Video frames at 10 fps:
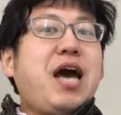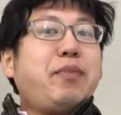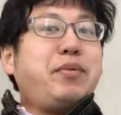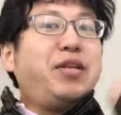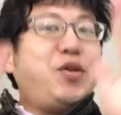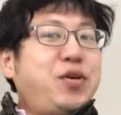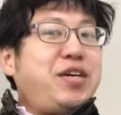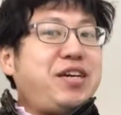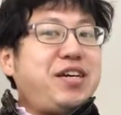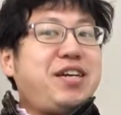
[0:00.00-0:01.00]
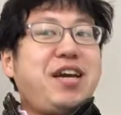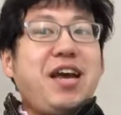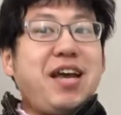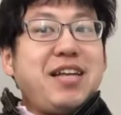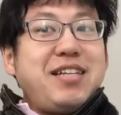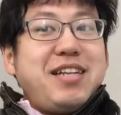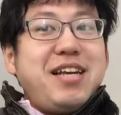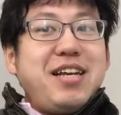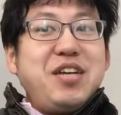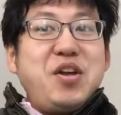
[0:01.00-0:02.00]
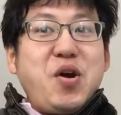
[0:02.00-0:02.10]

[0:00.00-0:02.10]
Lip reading: Happy New Year, and you